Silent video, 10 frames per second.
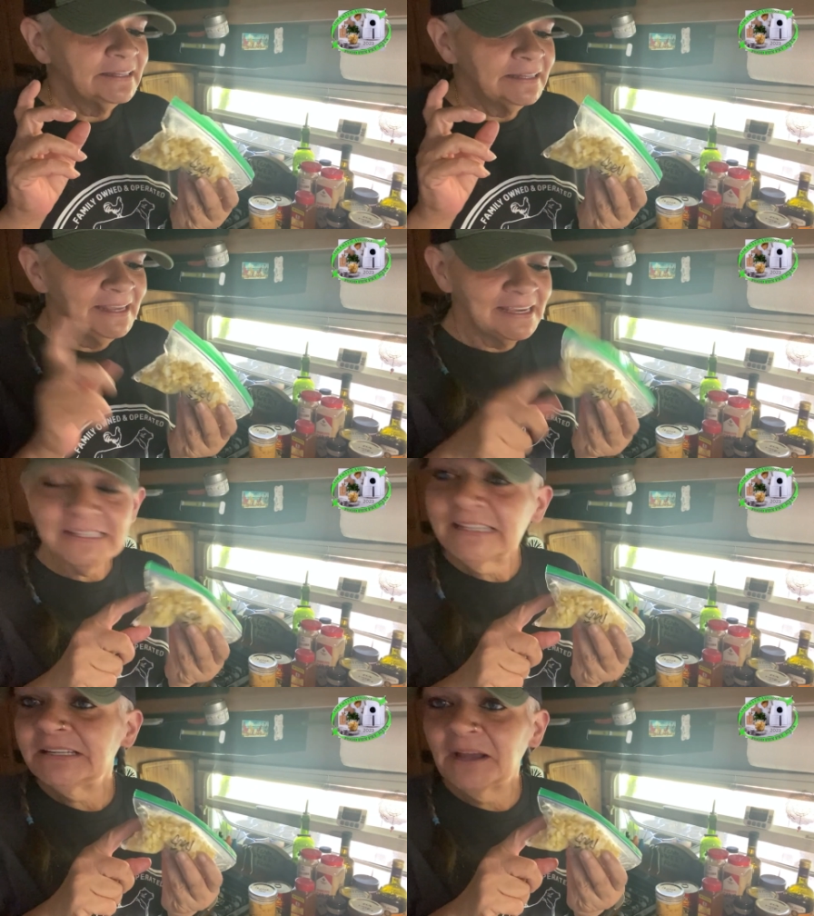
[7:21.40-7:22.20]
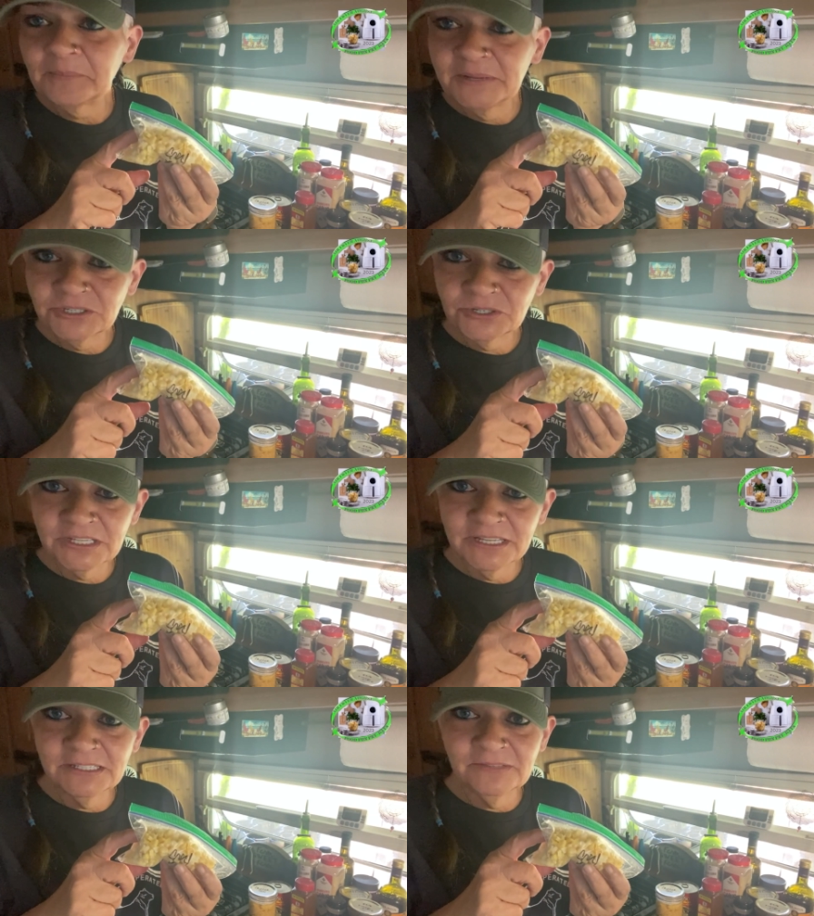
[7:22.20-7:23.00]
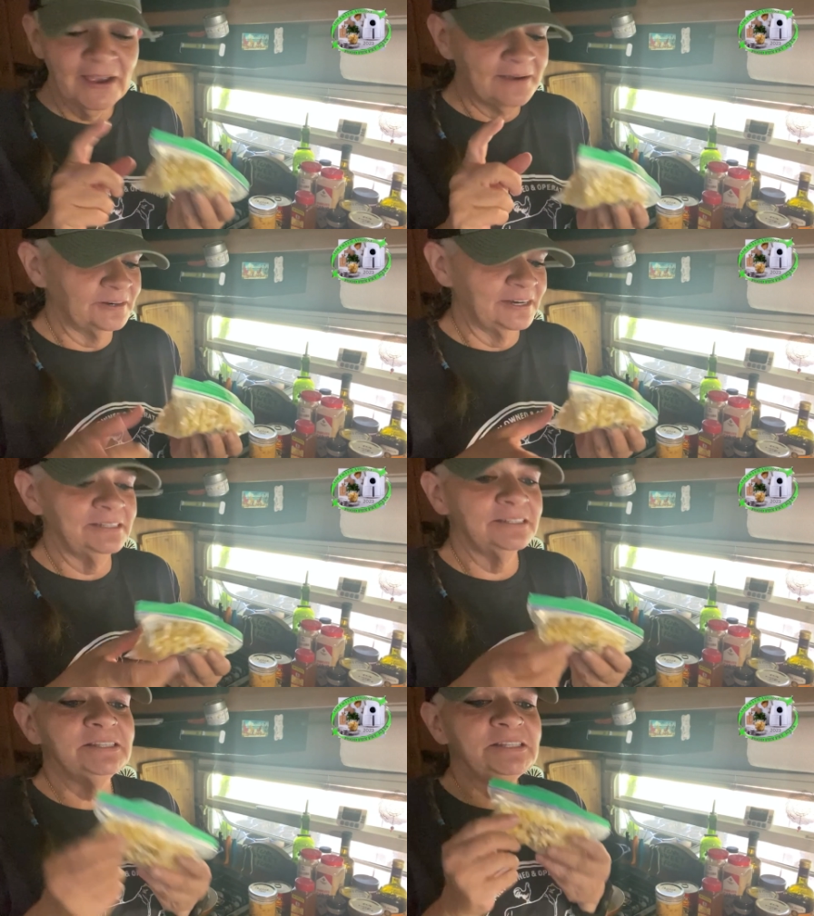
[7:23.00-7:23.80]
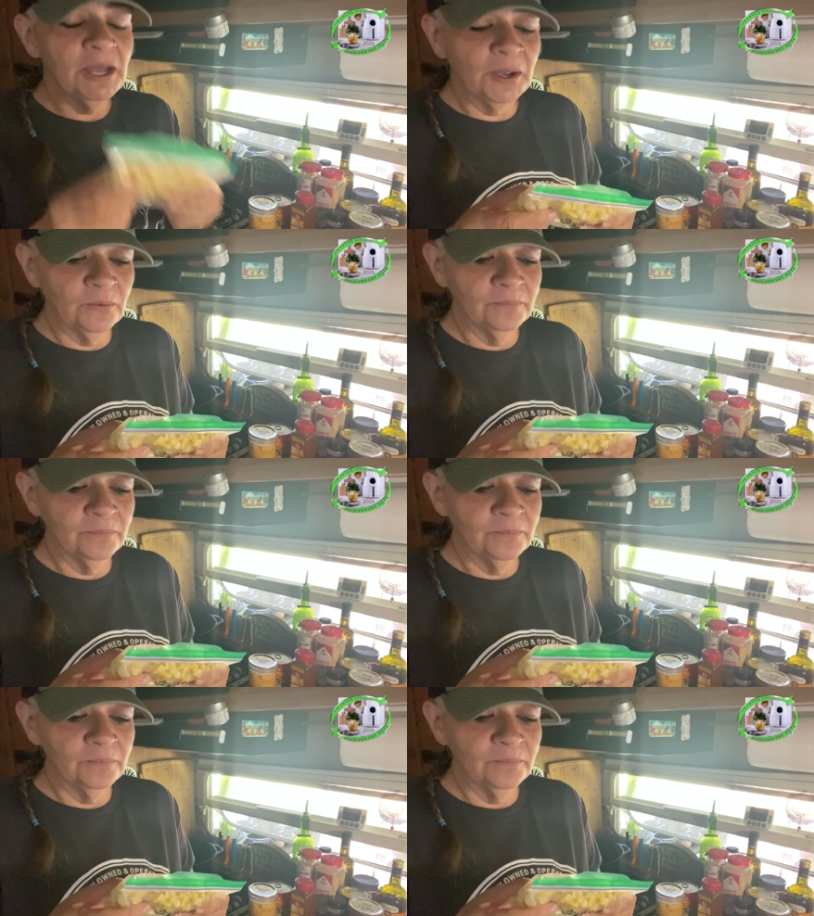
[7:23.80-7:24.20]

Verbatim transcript: this is not Mr. C's favorite. So,